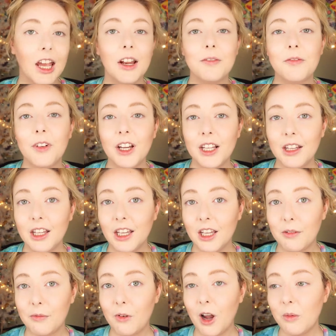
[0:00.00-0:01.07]
And finally,
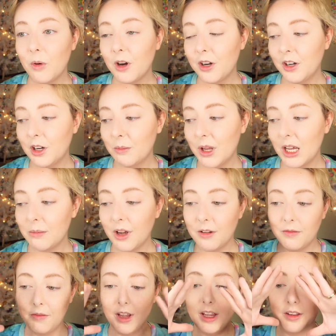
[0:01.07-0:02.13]
if I wanted to make my
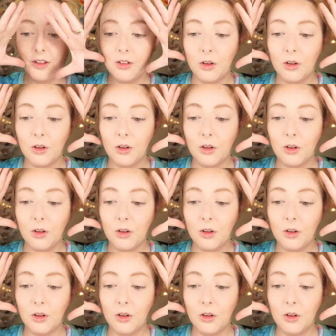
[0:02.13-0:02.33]
face